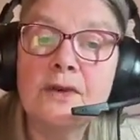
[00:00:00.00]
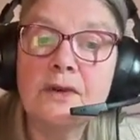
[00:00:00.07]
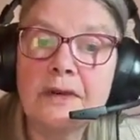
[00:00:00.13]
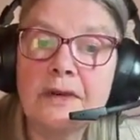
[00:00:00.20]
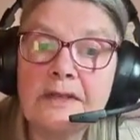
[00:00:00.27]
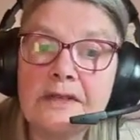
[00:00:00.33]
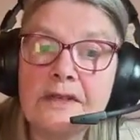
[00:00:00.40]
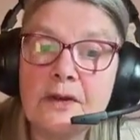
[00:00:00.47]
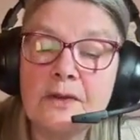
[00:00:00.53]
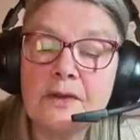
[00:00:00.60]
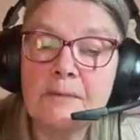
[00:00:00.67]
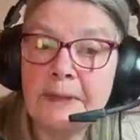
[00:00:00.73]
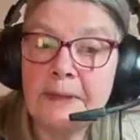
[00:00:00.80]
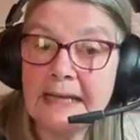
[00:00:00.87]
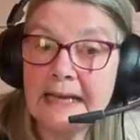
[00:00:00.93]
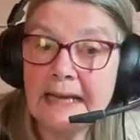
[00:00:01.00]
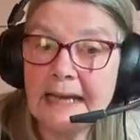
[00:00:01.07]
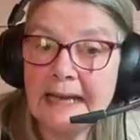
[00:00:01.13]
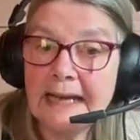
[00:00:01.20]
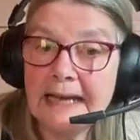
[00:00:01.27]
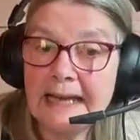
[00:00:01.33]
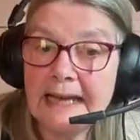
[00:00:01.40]
first of all.
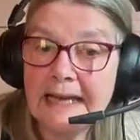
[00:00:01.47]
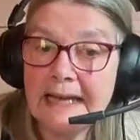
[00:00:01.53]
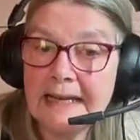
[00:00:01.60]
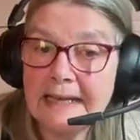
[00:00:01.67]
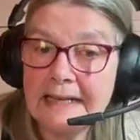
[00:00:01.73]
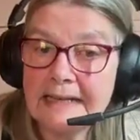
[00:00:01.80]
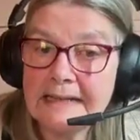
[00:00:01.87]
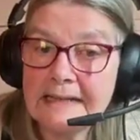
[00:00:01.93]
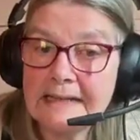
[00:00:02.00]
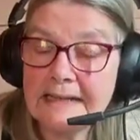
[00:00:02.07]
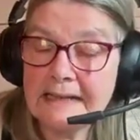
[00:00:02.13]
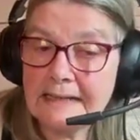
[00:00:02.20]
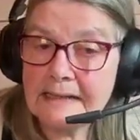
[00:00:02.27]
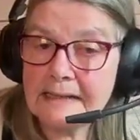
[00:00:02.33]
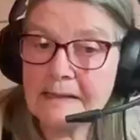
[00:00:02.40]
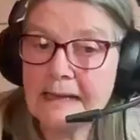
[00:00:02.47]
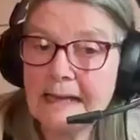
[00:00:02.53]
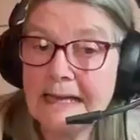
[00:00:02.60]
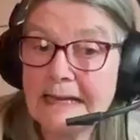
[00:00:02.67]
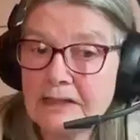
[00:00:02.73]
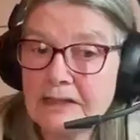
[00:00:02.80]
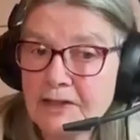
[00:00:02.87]
So the PA is
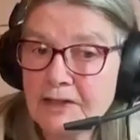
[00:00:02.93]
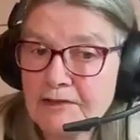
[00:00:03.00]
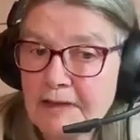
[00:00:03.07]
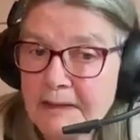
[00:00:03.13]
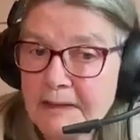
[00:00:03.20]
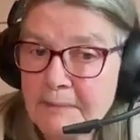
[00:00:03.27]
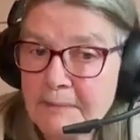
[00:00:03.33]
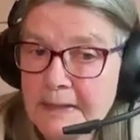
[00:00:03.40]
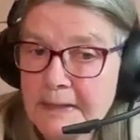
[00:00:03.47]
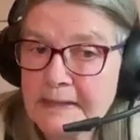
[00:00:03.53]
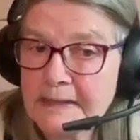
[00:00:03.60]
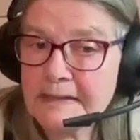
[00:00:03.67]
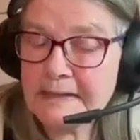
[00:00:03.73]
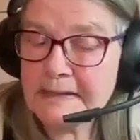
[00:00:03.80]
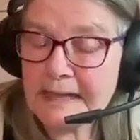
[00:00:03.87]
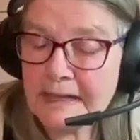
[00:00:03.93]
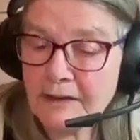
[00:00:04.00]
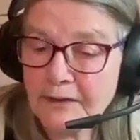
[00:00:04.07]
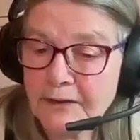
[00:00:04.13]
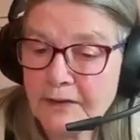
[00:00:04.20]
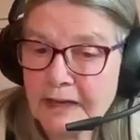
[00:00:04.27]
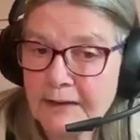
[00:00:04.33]
this interim
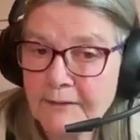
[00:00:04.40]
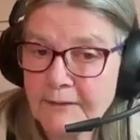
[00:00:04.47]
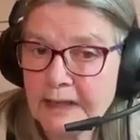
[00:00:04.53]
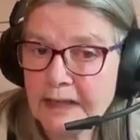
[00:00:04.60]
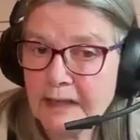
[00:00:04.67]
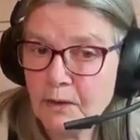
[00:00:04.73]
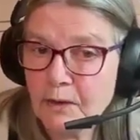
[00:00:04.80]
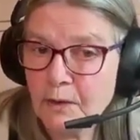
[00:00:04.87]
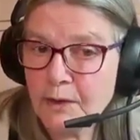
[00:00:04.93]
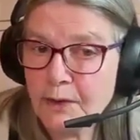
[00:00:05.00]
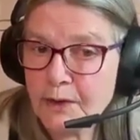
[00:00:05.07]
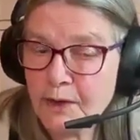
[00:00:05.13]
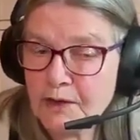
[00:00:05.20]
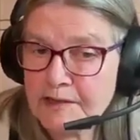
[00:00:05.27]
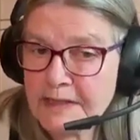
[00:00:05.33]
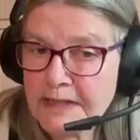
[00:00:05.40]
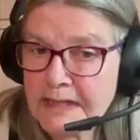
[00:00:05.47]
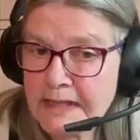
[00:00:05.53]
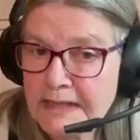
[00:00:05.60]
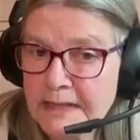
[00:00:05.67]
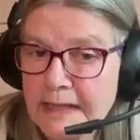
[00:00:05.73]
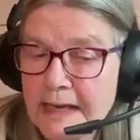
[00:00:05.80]
self-governing
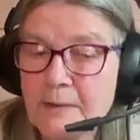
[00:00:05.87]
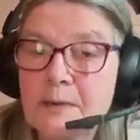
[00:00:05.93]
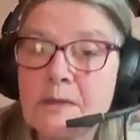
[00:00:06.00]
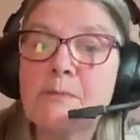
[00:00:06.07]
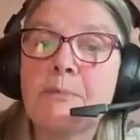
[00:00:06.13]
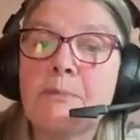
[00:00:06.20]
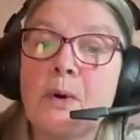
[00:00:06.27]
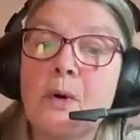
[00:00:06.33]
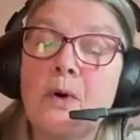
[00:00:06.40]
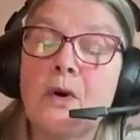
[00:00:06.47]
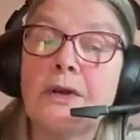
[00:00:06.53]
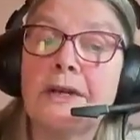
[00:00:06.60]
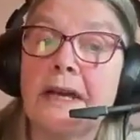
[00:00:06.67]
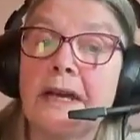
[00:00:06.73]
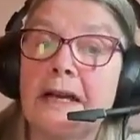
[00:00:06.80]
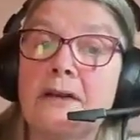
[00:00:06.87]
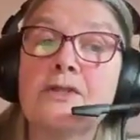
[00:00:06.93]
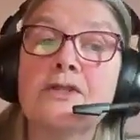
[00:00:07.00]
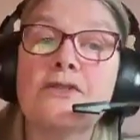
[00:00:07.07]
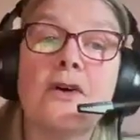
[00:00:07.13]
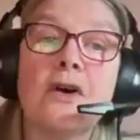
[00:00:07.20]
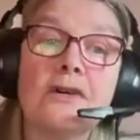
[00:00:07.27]
authority that was
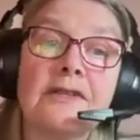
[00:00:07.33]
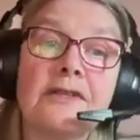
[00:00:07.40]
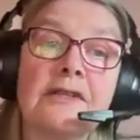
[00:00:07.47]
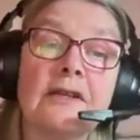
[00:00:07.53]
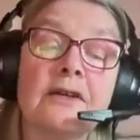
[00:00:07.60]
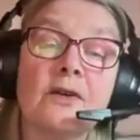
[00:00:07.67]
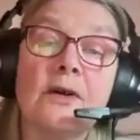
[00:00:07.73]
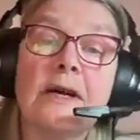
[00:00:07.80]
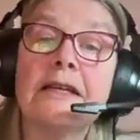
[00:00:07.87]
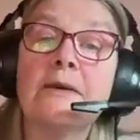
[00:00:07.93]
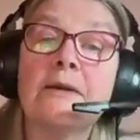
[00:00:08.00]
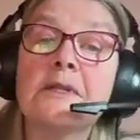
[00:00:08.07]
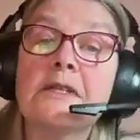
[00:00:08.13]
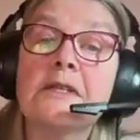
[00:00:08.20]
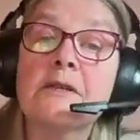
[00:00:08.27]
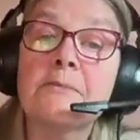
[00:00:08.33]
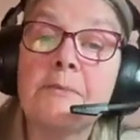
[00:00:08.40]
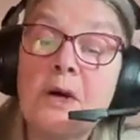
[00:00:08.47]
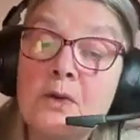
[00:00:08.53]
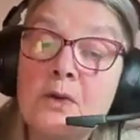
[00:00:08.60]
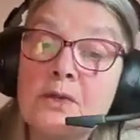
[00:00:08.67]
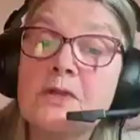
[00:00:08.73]
born out of Oslo,
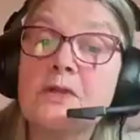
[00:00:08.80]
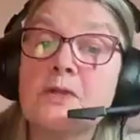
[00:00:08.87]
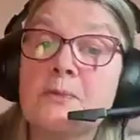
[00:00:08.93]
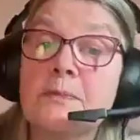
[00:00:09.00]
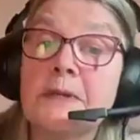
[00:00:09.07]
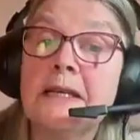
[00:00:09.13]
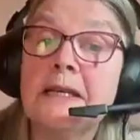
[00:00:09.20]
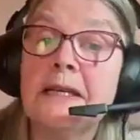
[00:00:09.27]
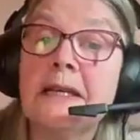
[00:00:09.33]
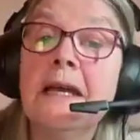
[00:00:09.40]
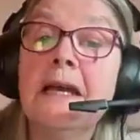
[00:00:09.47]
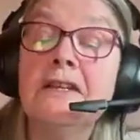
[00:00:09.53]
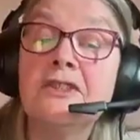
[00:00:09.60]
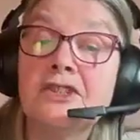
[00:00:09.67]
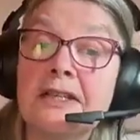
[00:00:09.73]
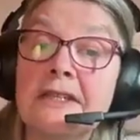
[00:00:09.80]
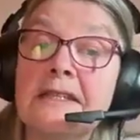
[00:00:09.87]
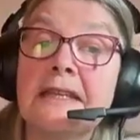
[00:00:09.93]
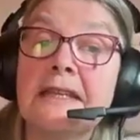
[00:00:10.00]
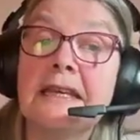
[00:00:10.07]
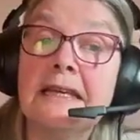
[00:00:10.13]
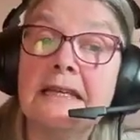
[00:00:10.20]
and it was supposed to be
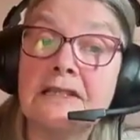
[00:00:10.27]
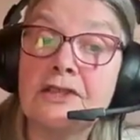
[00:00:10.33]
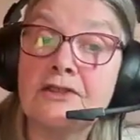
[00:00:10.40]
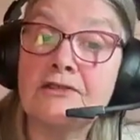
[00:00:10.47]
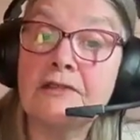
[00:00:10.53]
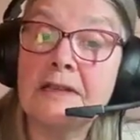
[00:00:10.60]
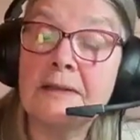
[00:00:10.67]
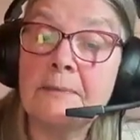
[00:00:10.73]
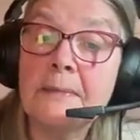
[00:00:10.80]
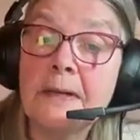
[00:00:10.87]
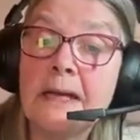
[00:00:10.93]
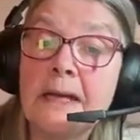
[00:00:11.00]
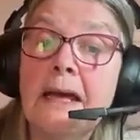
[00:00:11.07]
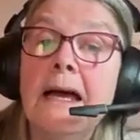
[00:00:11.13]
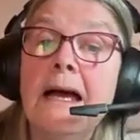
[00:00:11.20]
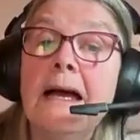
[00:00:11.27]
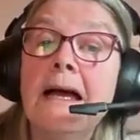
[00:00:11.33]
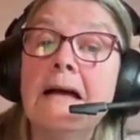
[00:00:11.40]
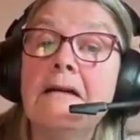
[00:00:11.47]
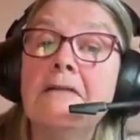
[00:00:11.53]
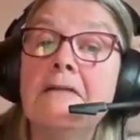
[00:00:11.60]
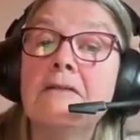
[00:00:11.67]
just the interim